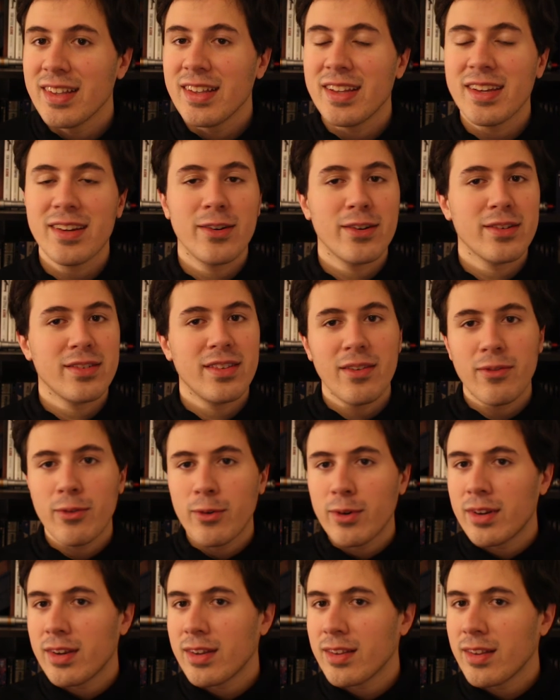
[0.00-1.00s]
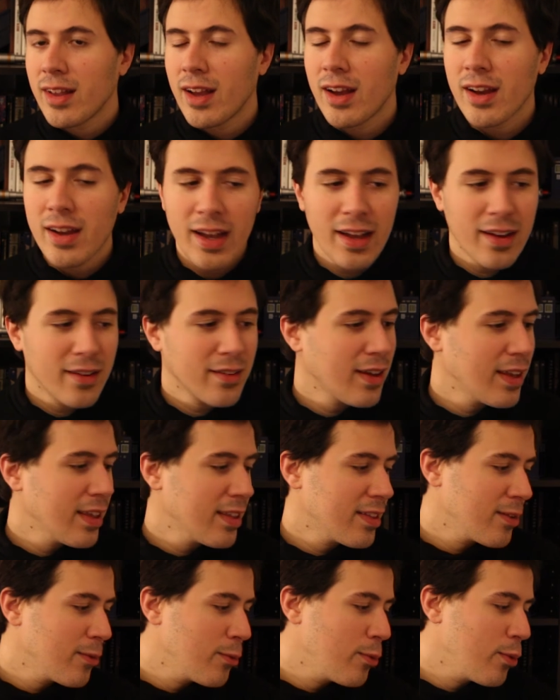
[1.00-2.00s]
And of course, everyone that hung out,
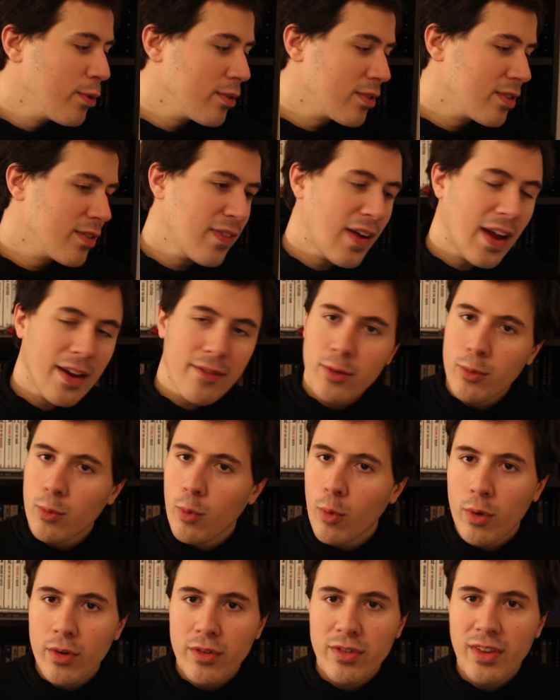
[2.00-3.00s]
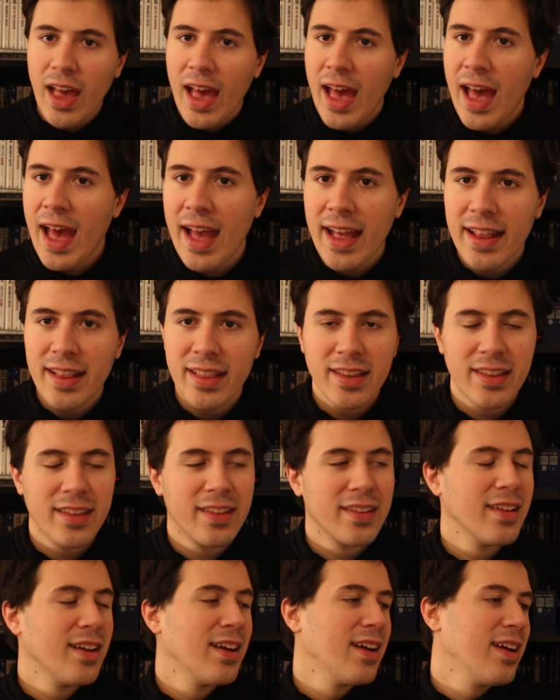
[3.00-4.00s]
like the Survivor Wars End,
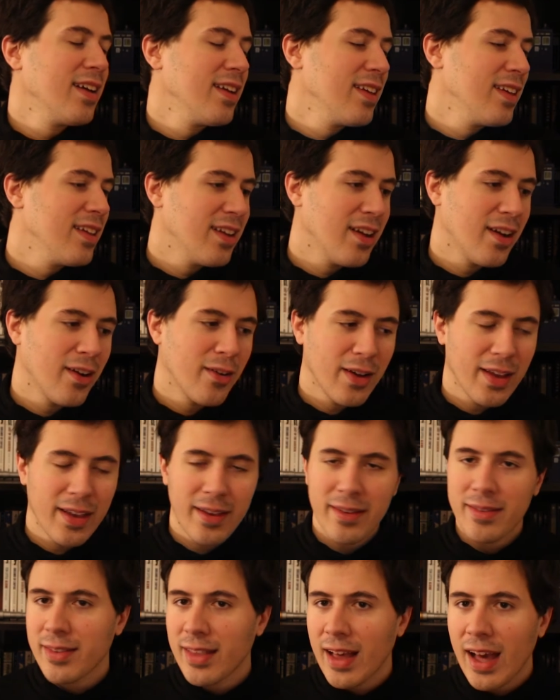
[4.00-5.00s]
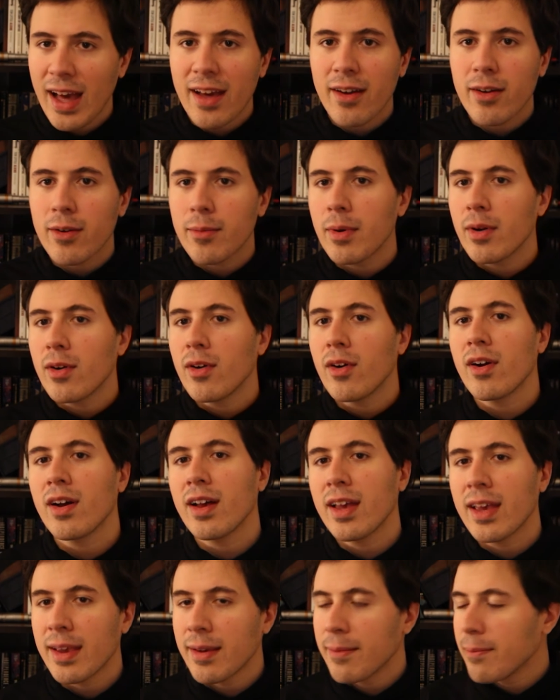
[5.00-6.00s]
you know, like Tyler
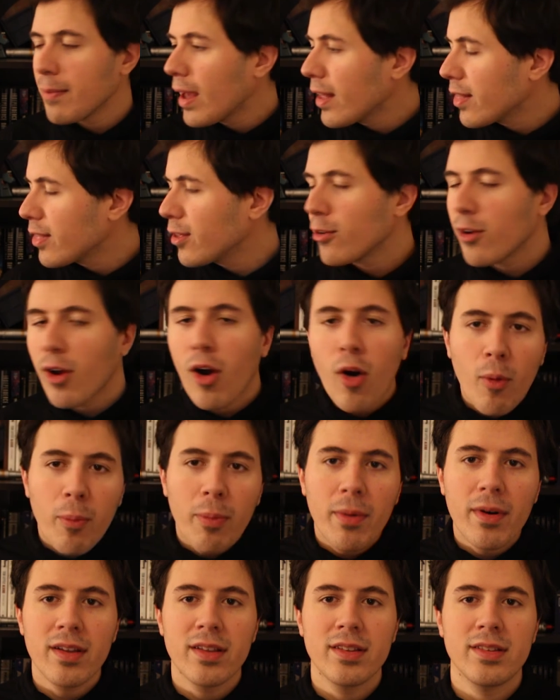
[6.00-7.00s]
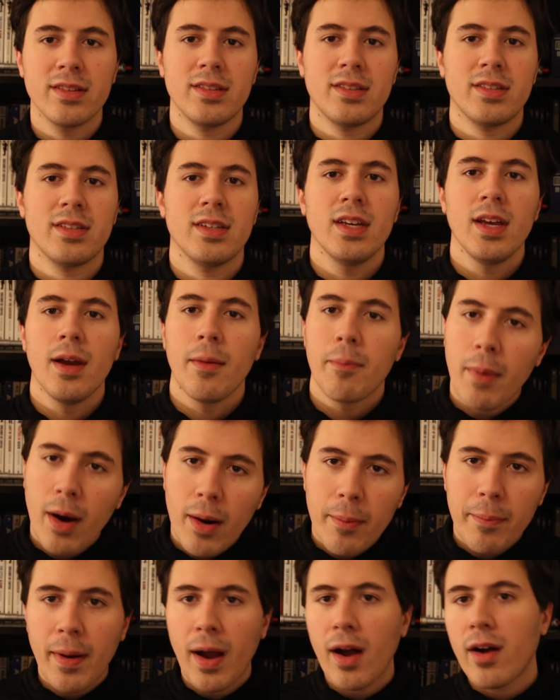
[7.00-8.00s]
Malloy, Matthew Copeland,
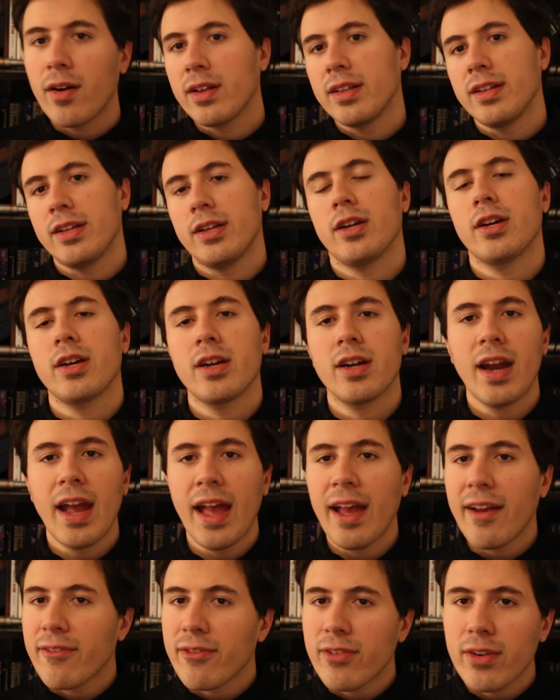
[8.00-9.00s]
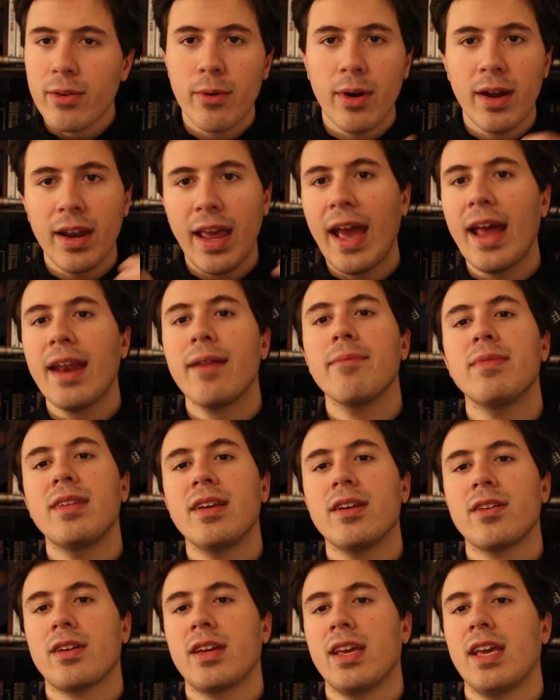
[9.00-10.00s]
Mark Bollinger, everyone, Adam
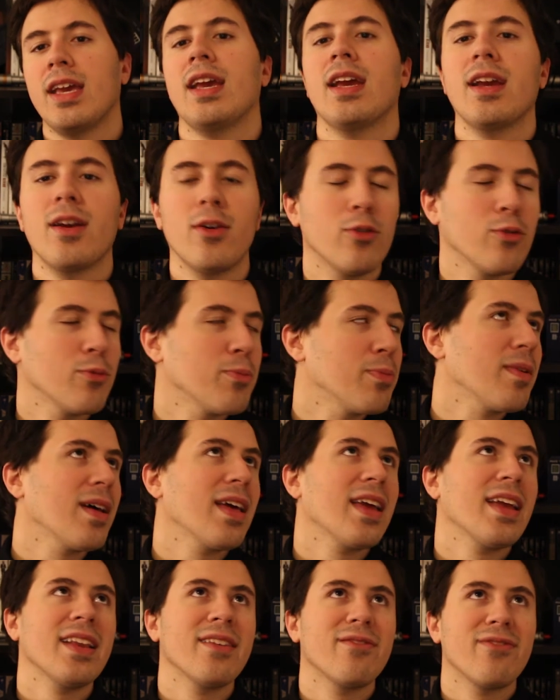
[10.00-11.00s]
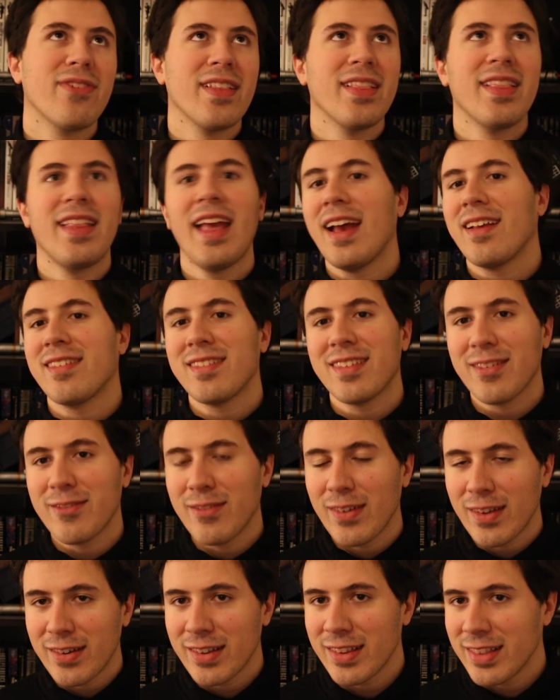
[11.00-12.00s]
Dierking, who played fantastic
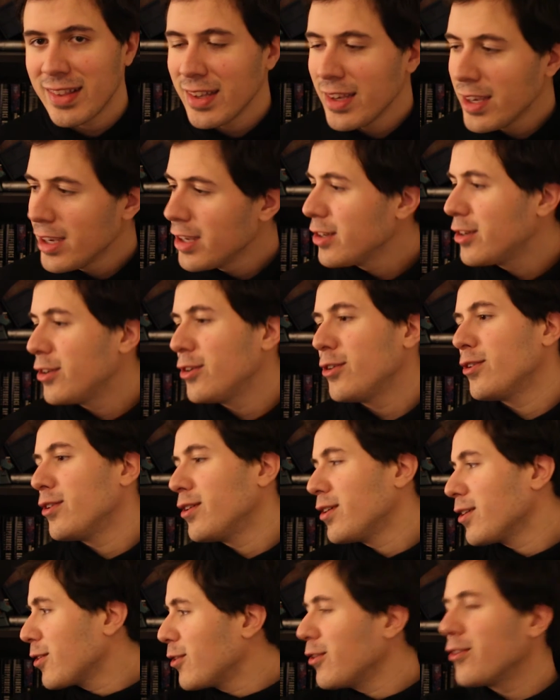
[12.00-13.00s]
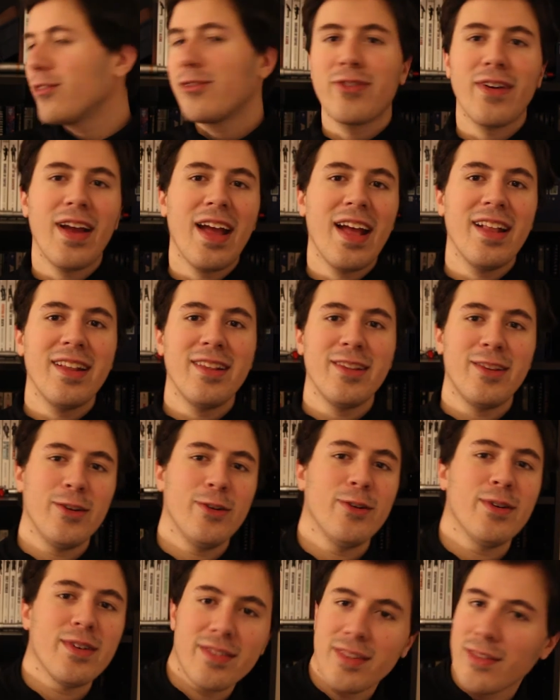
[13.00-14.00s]
villain to a good friend,
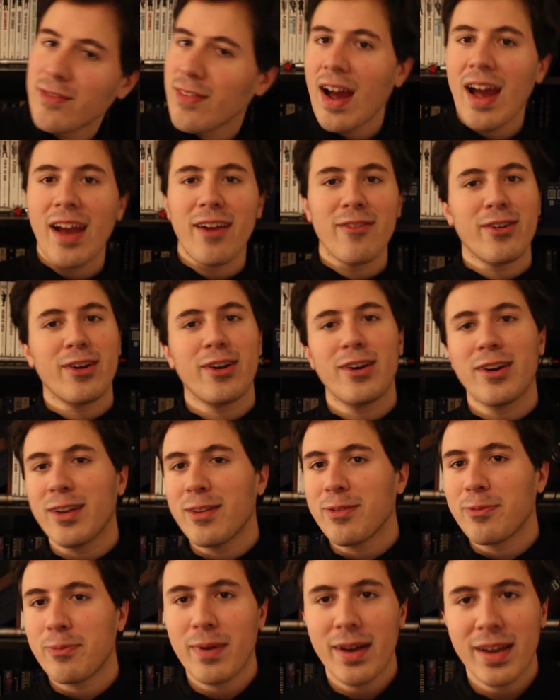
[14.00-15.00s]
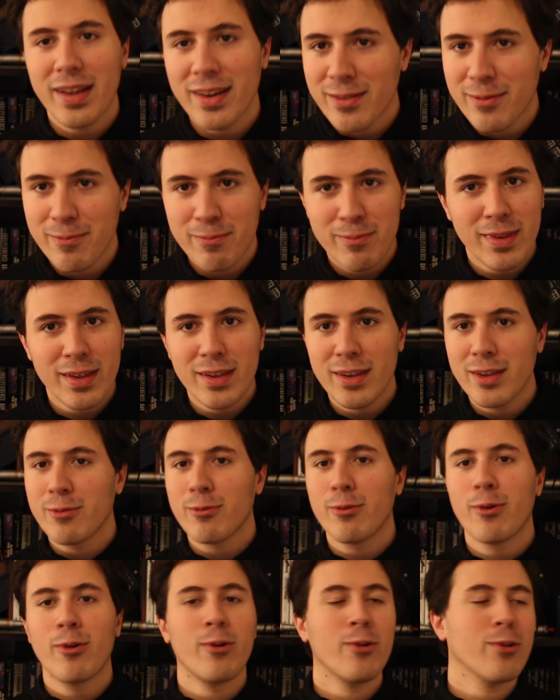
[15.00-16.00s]
to a survivor, he's played a million
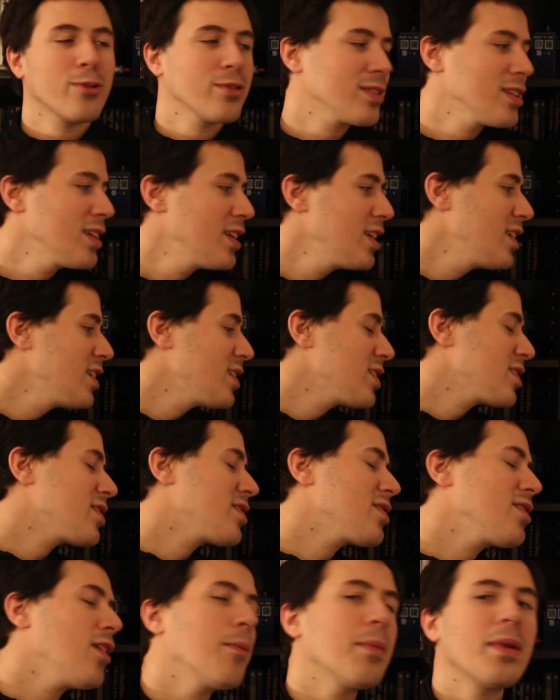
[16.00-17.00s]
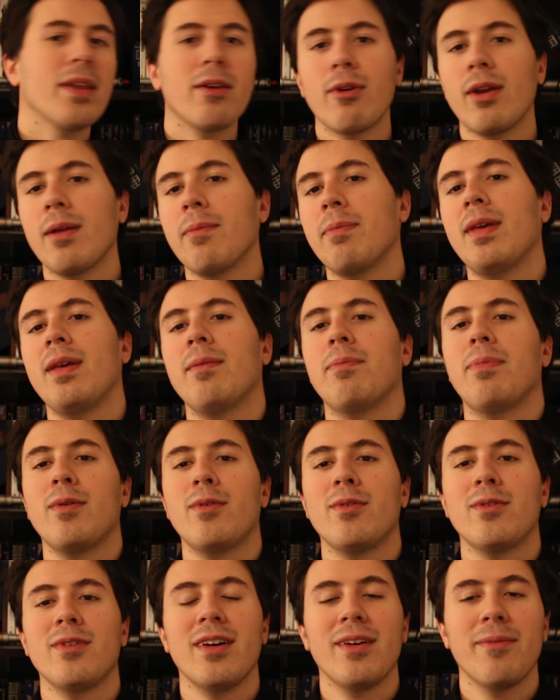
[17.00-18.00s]
roles. So many great
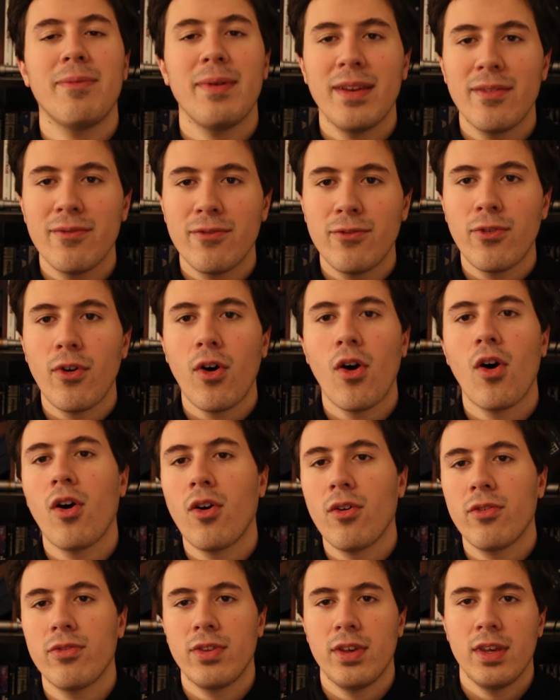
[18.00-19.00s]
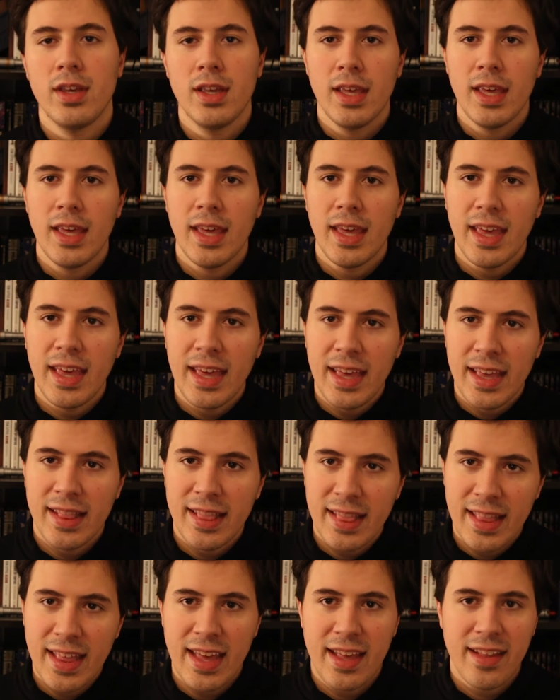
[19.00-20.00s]
people have been involved
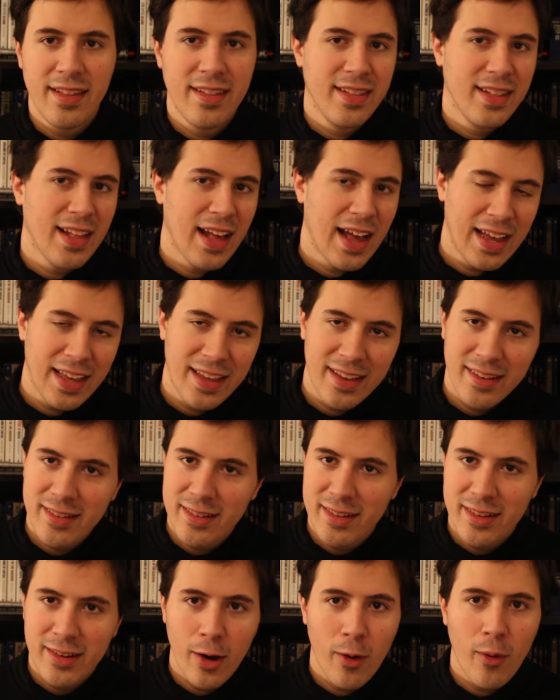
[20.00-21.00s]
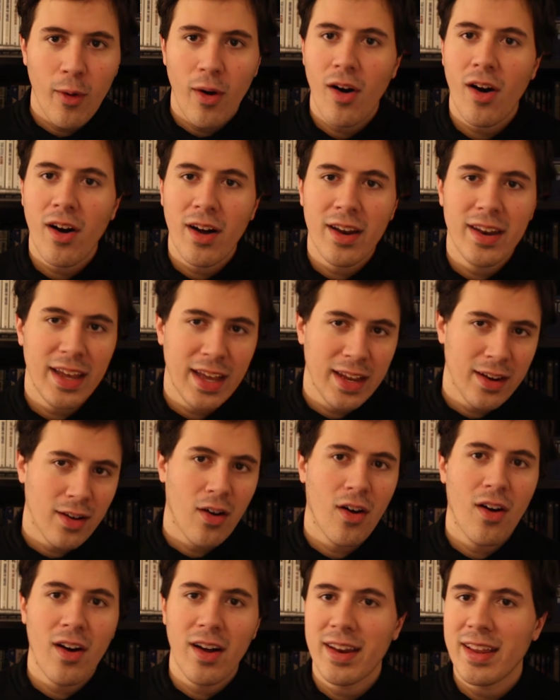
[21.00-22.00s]
in this. I could go on
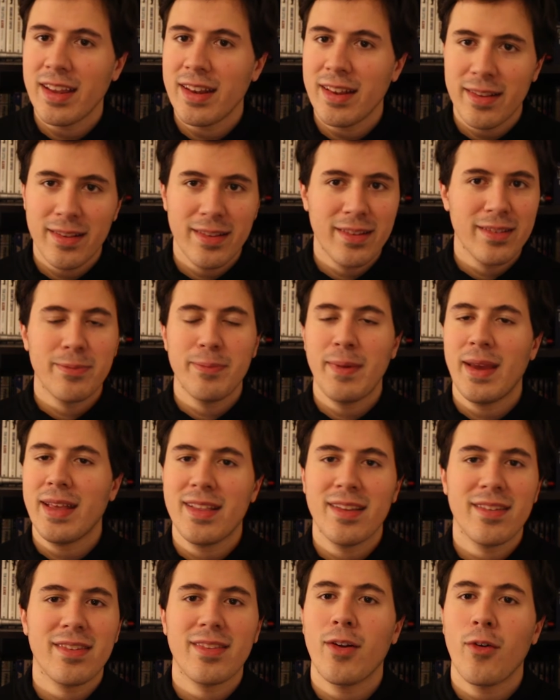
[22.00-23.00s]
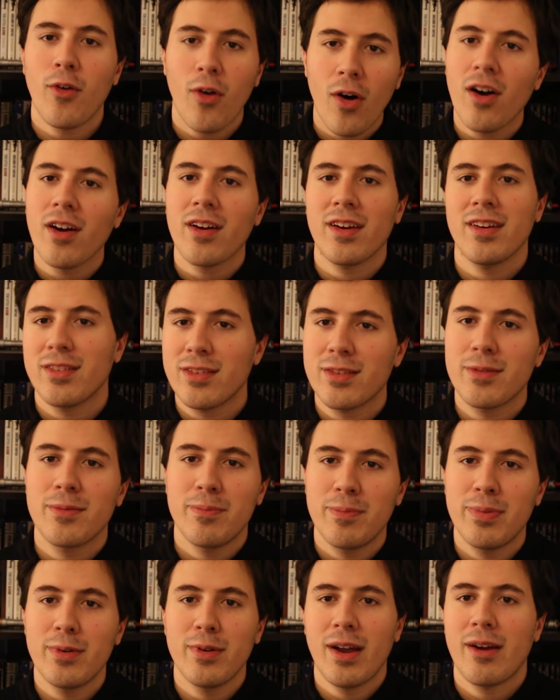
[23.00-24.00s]
and just make this the longest
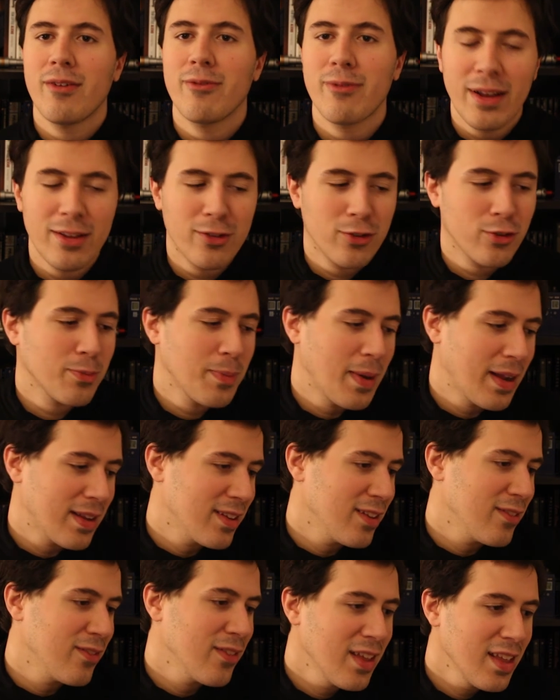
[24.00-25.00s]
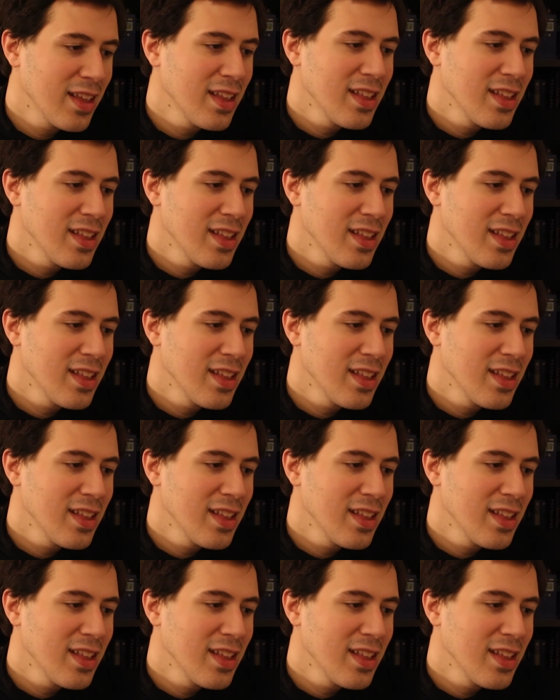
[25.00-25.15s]
Budan retrospective,